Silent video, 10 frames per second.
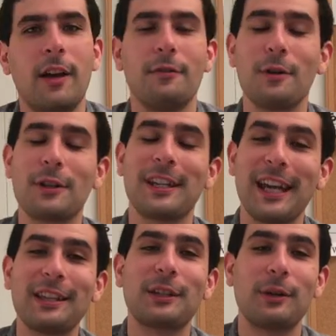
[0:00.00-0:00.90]
For
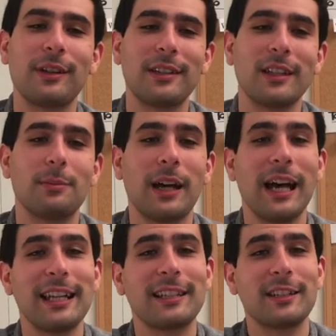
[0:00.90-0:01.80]
tonight's Going Deep, I'd
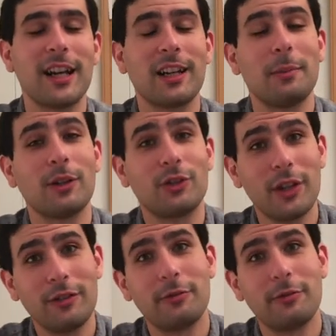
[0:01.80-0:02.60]
like to talk about Jeff